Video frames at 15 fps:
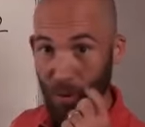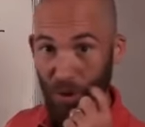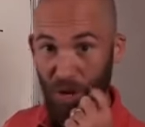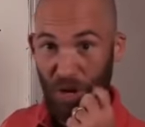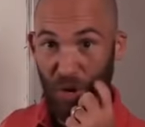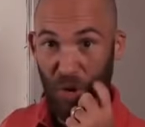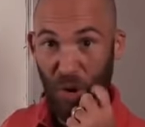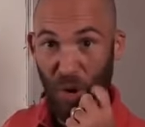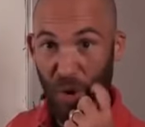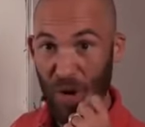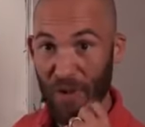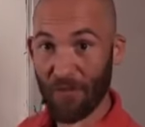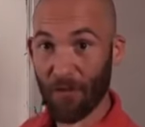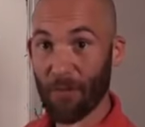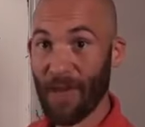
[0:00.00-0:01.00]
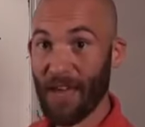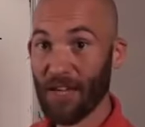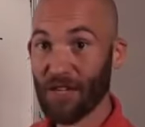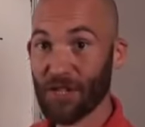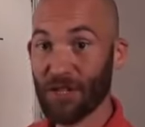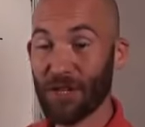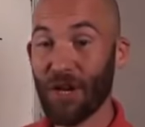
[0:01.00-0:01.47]
put in your own
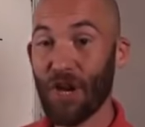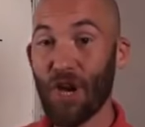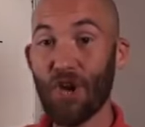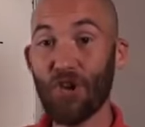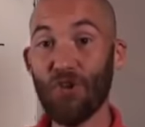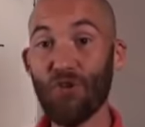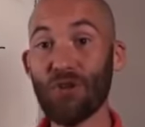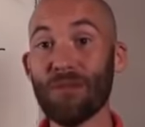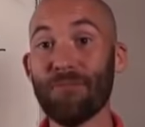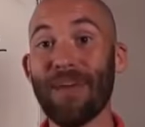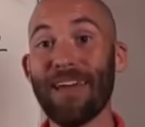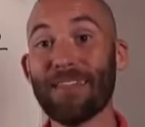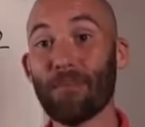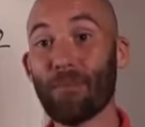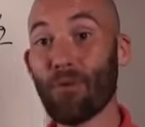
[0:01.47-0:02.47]
information, you can make the